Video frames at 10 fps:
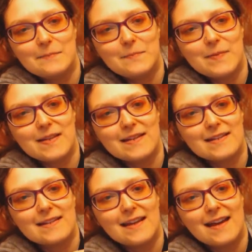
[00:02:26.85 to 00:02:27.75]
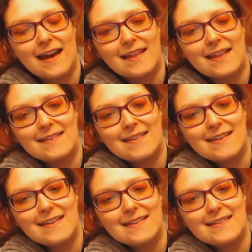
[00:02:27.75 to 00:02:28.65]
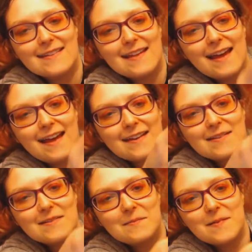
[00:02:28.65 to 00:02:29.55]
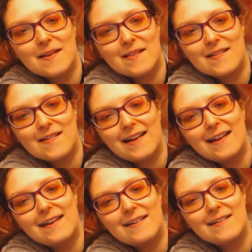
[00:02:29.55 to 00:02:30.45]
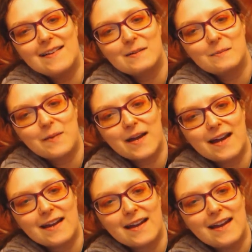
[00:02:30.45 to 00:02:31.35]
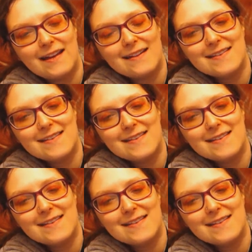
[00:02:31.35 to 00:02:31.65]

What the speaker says: there's his beard, and then his hair goes a bit longer down his back.